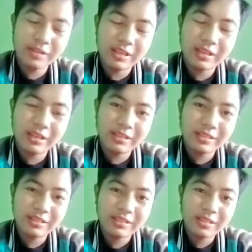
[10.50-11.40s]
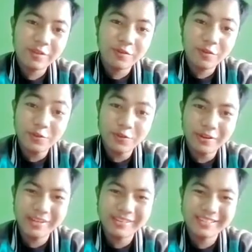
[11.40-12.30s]
English for young
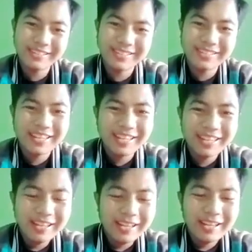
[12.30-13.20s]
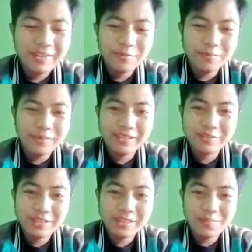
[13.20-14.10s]
learners
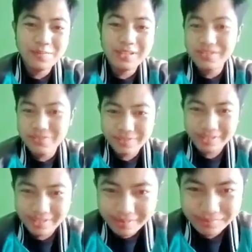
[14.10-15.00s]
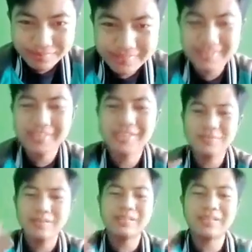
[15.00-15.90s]
with Mr Idham. Hello,
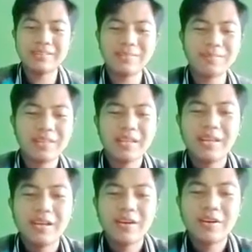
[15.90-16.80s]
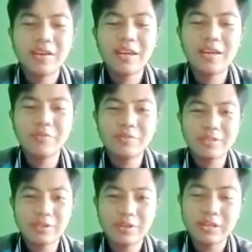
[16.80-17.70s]
Mr. Okay, for
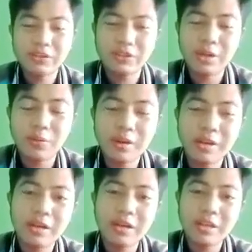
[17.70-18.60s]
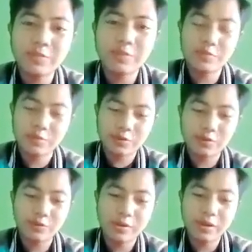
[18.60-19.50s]
this occasion, I wanna explain to you
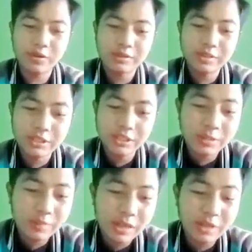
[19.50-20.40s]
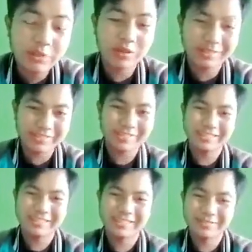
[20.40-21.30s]
all about teaching speaking to young learners.